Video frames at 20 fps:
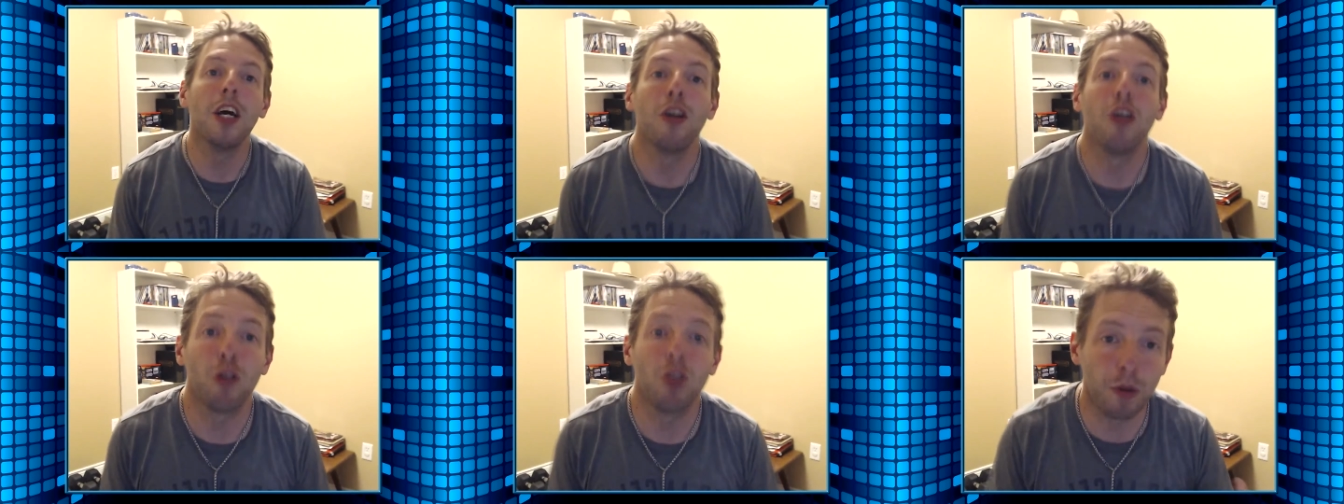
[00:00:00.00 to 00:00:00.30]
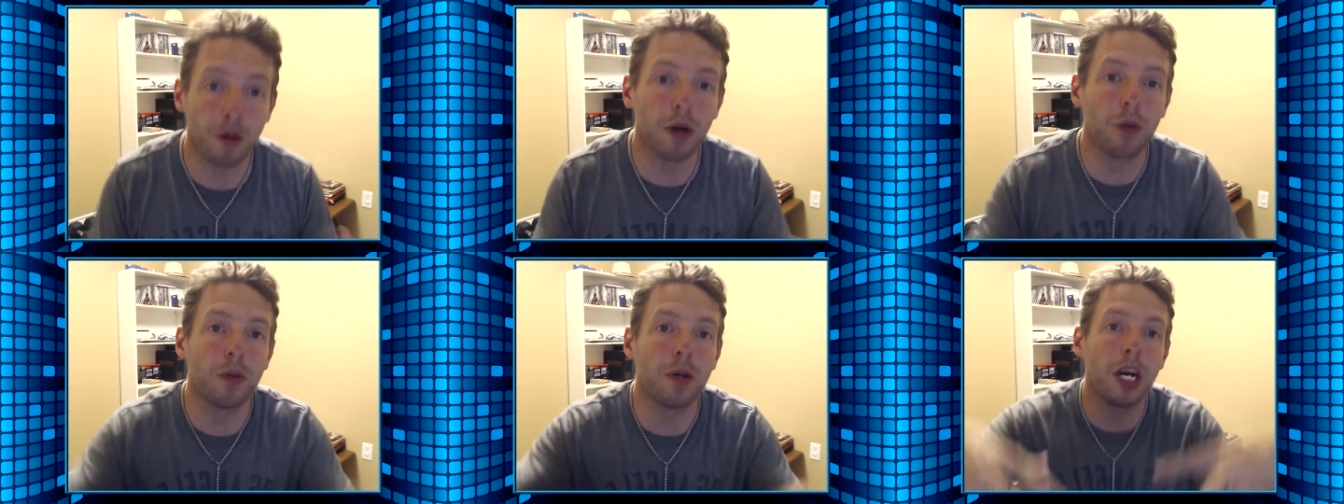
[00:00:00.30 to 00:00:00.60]
to
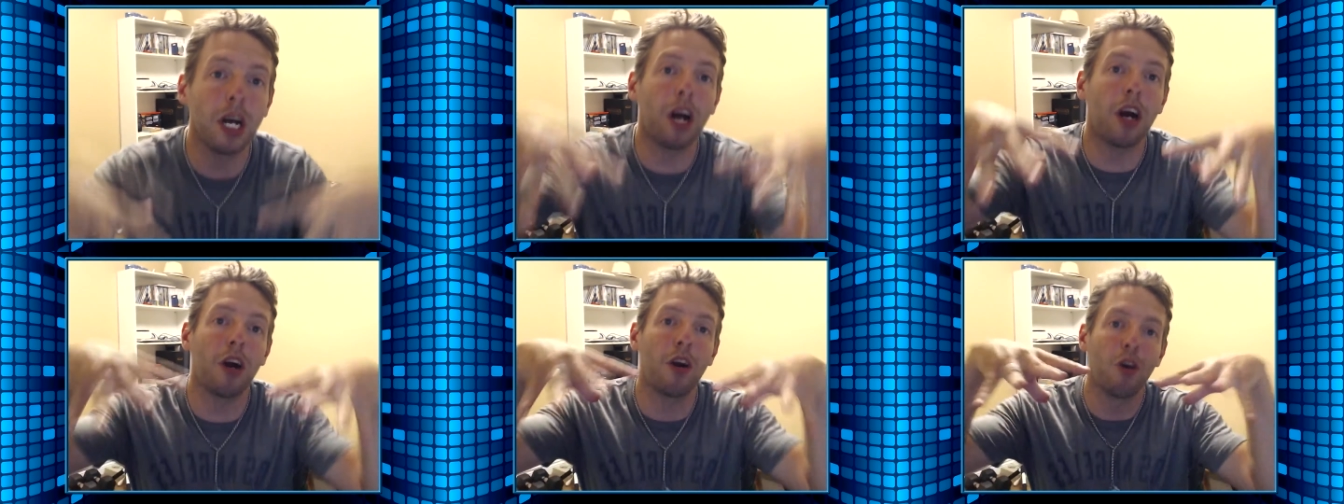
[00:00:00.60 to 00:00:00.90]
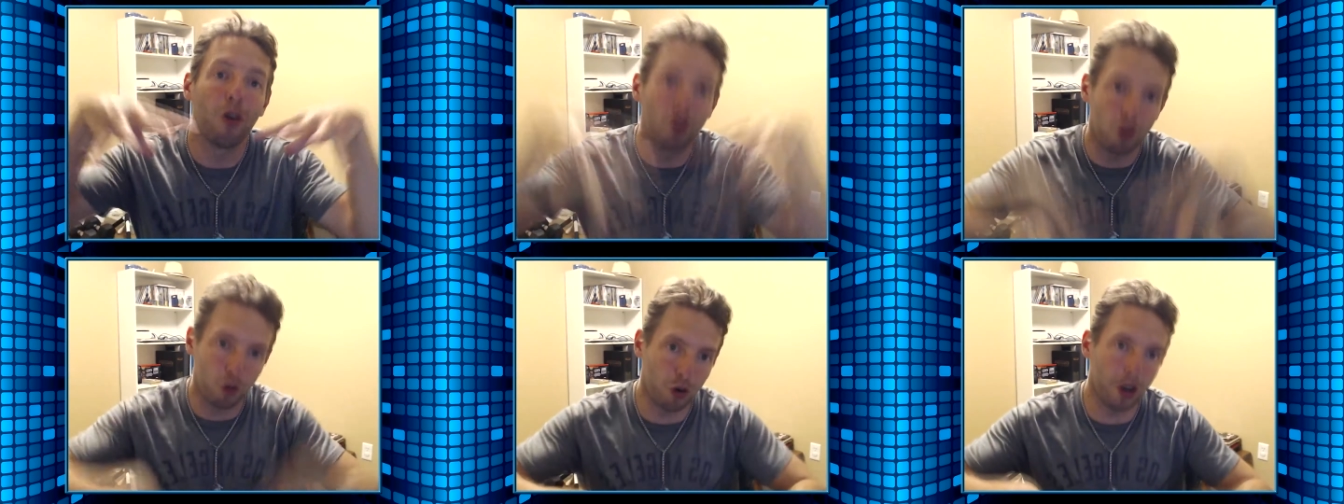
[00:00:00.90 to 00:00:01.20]
where we
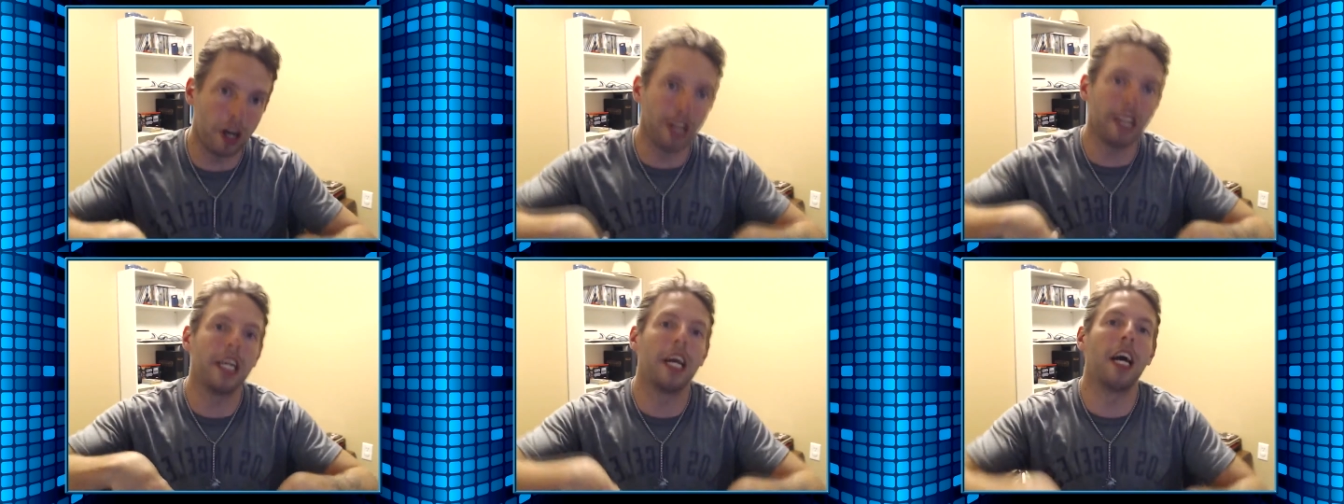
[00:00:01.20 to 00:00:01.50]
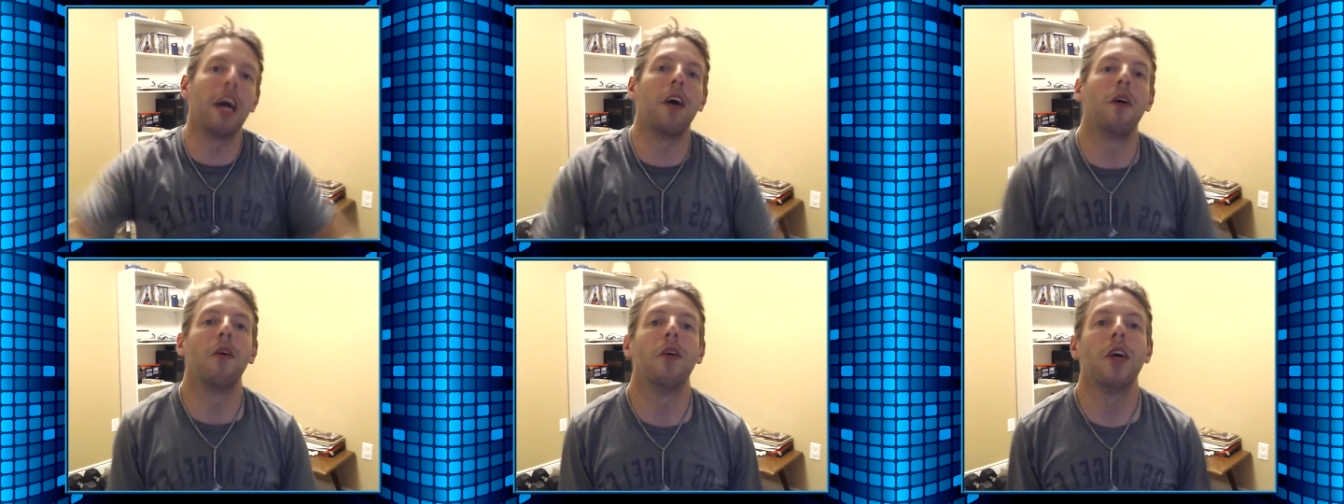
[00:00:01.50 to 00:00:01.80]
are right
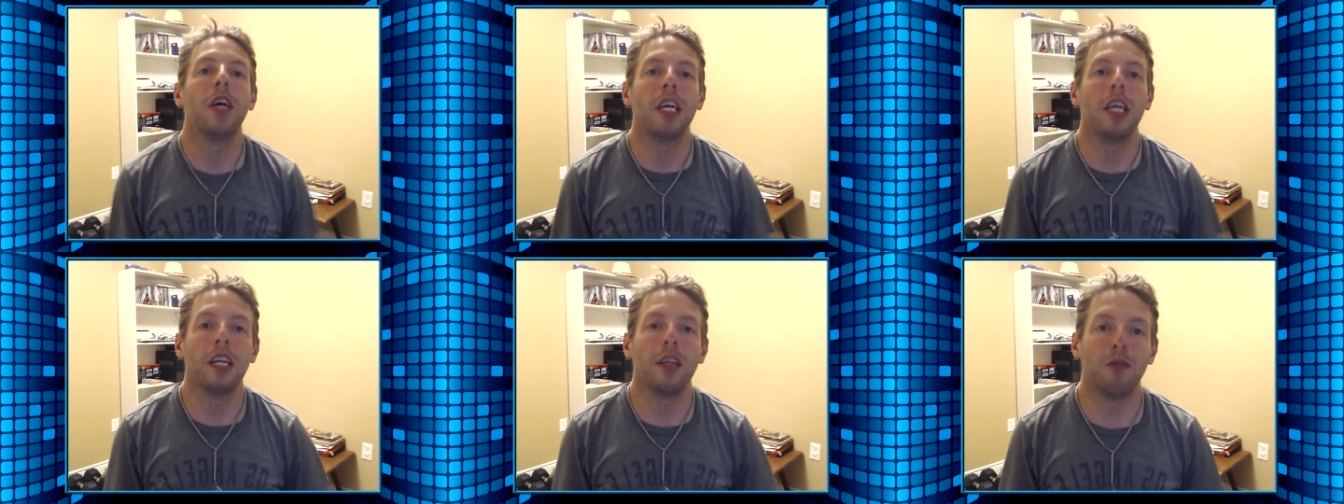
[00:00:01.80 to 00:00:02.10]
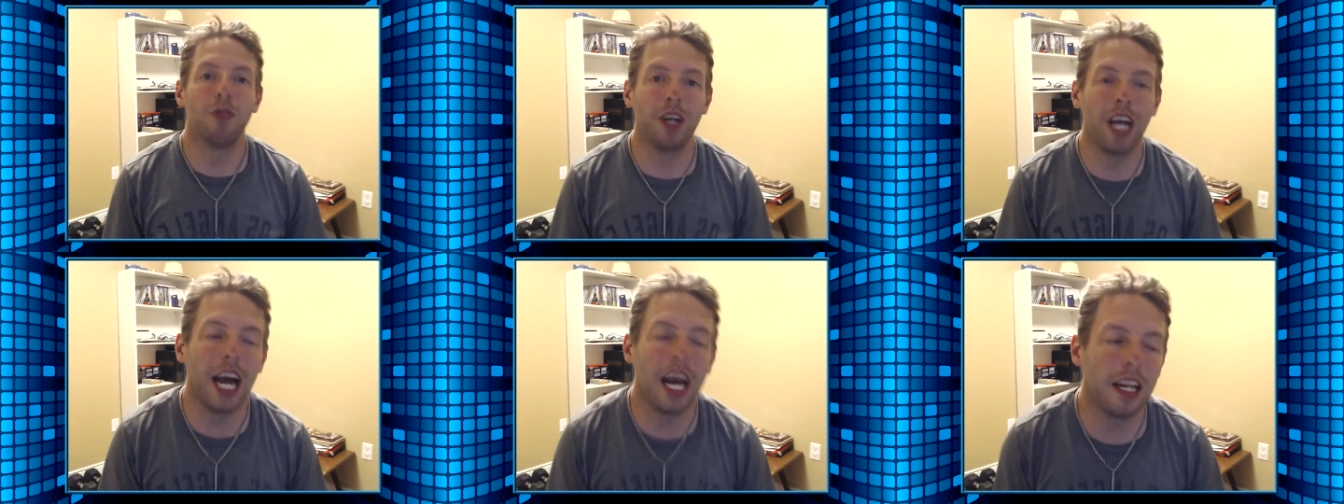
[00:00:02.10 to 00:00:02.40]
now in the
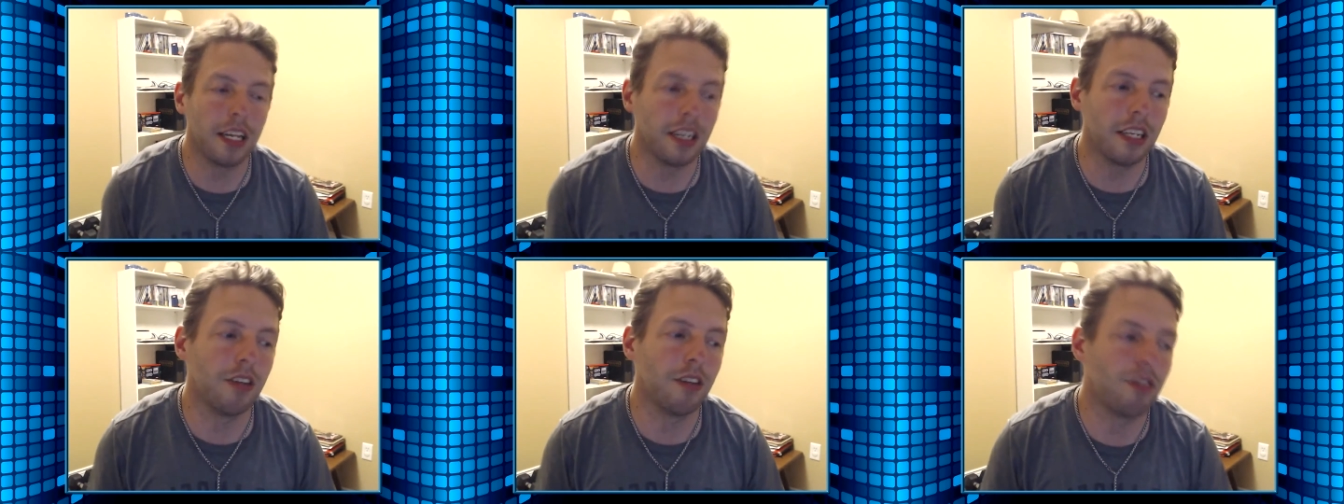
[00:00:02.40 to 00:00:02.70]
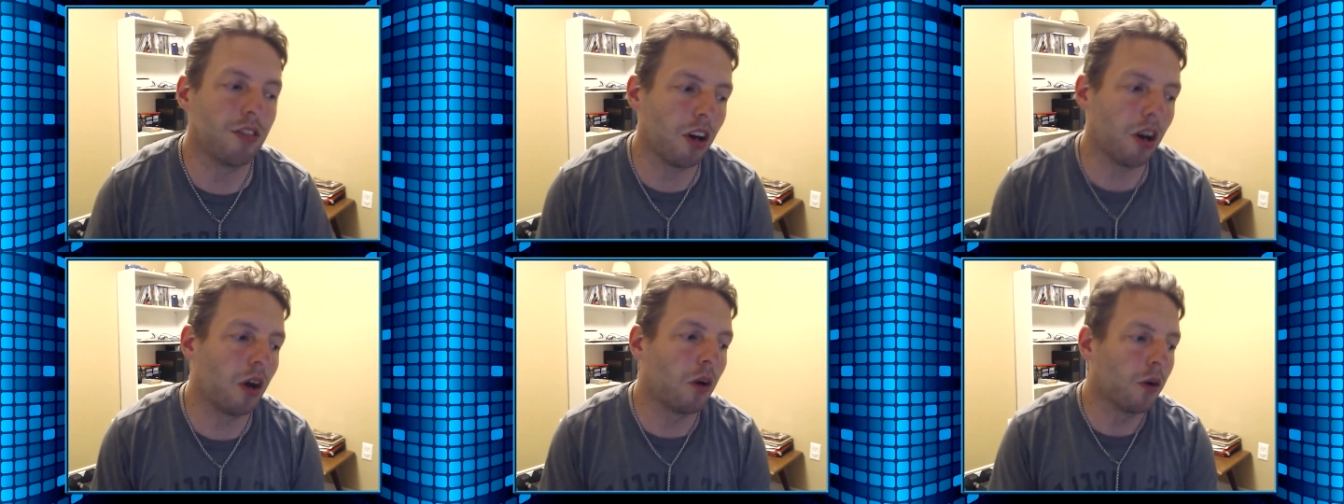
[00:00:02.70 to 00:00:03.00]
reality.
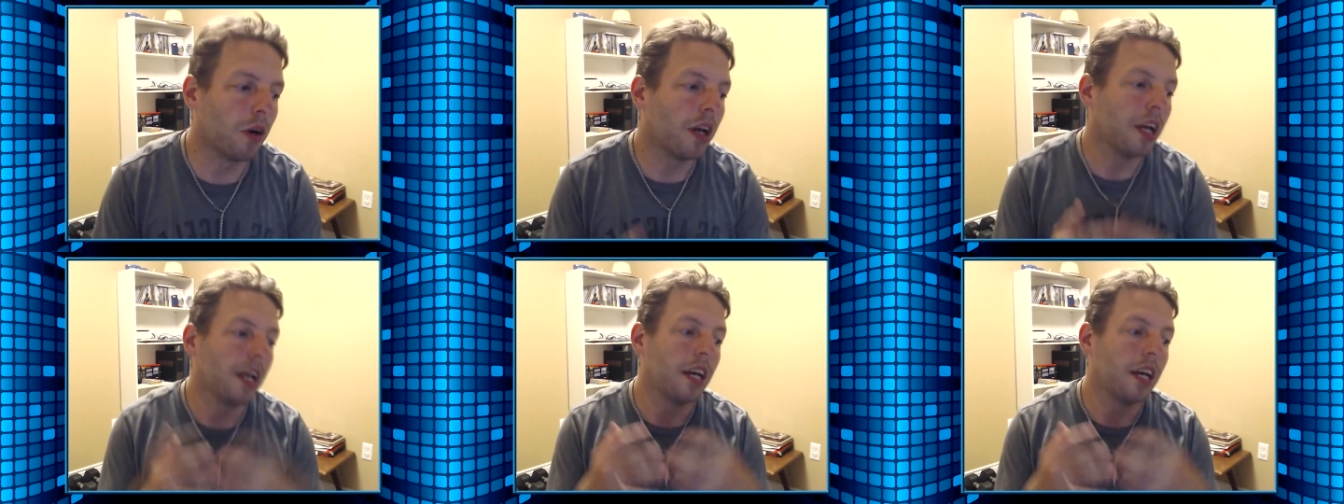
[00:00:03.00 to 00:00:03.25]
So